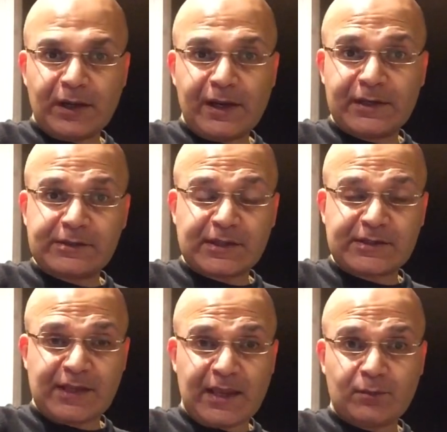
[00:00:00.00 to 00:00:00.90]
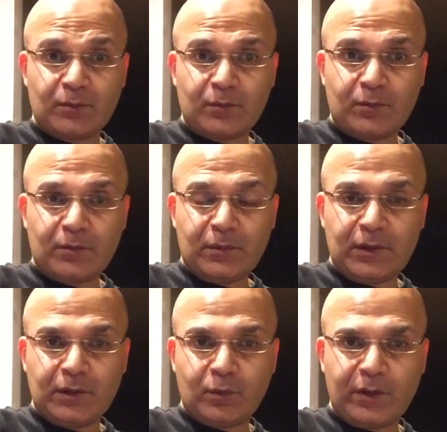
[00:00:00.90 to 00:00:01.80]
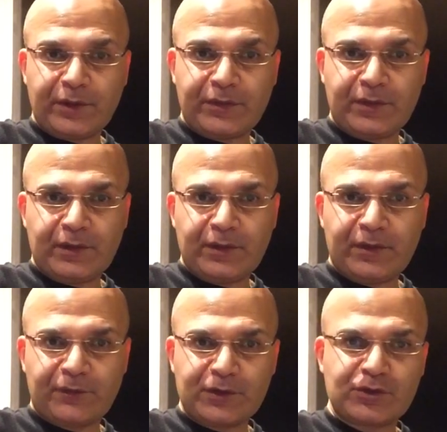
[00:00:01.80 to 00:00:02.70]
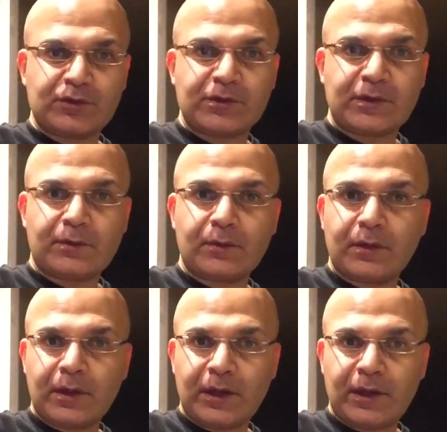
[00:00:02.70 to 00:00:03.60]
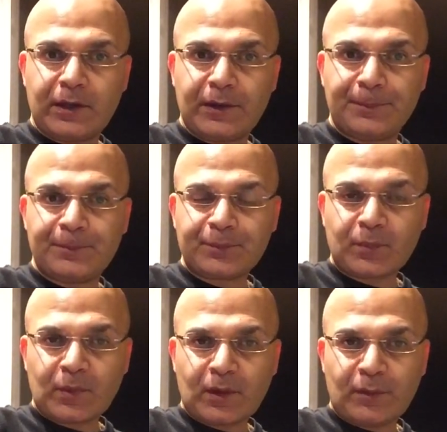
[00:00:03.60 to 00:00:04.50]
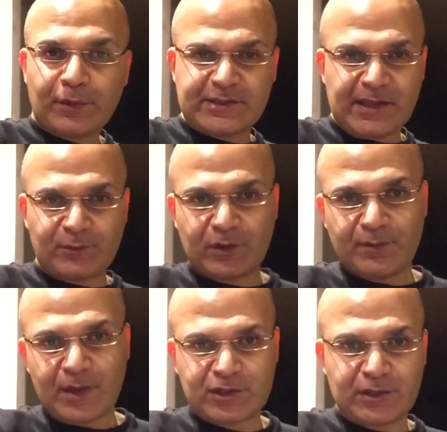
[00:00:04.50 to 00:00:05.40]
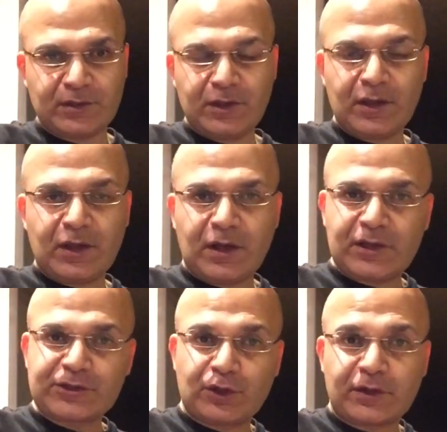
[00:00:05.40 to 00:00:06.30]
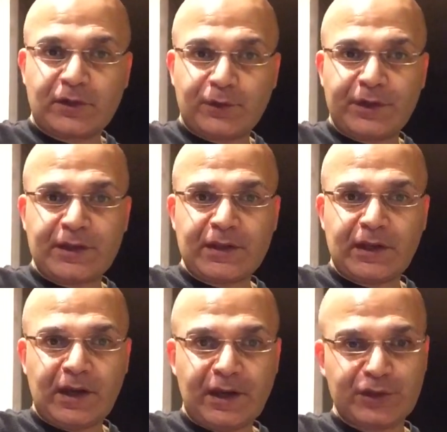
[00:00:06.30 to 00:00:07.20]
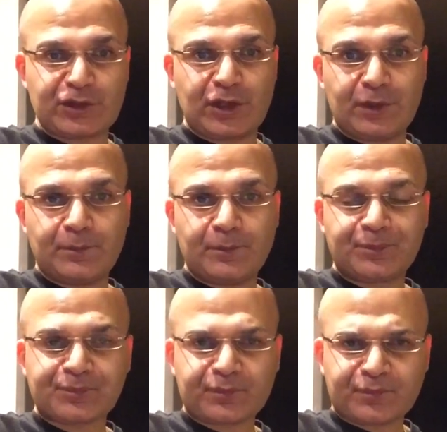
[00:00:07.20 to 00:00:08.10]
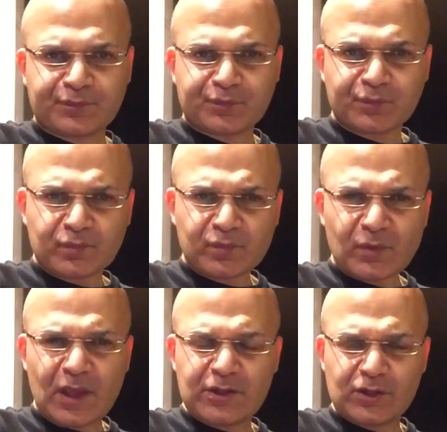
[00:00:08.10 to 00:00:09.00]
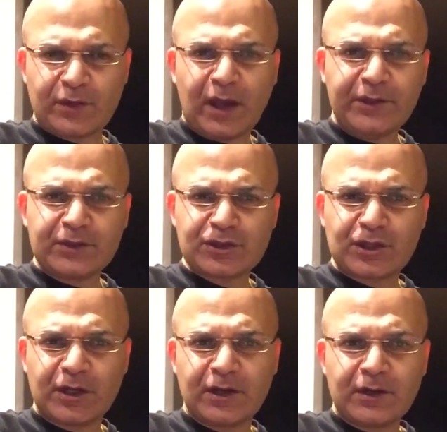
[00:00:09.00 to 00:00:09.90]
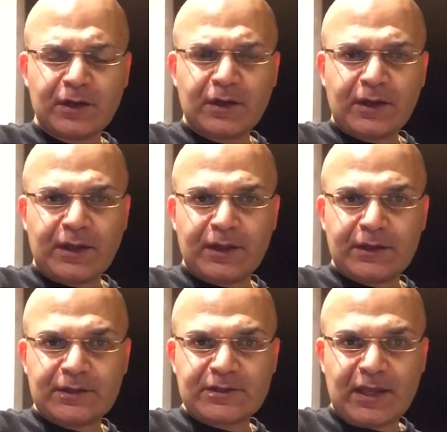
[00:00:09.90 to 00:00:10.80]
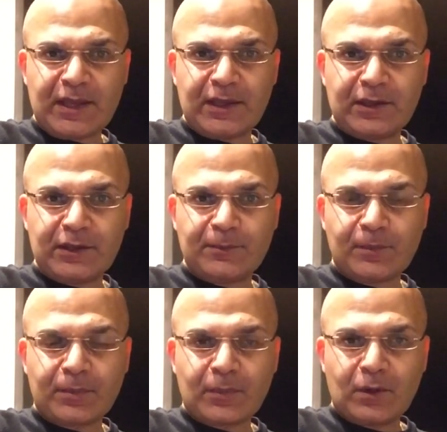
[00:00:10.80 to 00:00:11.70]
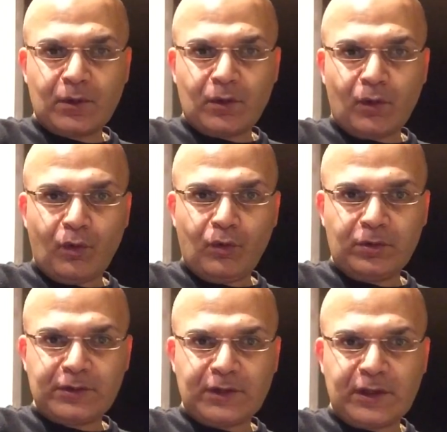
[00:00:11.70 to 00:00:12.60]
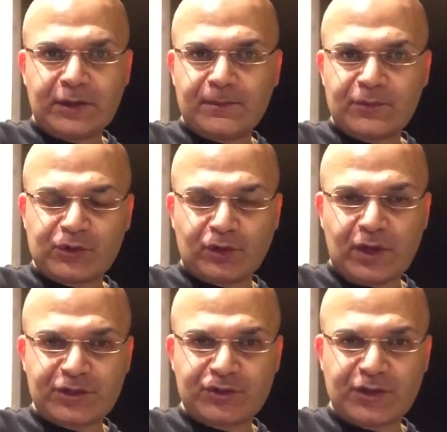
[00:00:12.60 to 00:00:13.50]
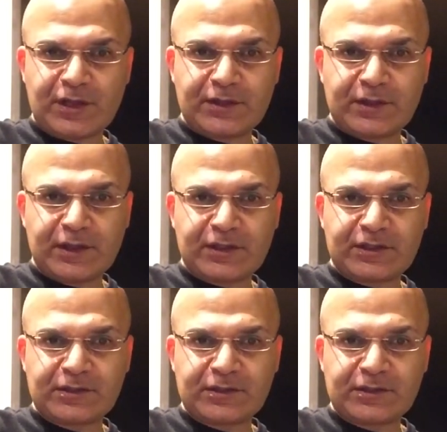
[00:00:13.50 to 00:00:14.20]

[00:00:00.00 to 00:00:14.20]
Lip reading: it's the same with the first two places I'm going to mention, starting off with the Ateşgah. So the Ateşgah is a old Zoroastrian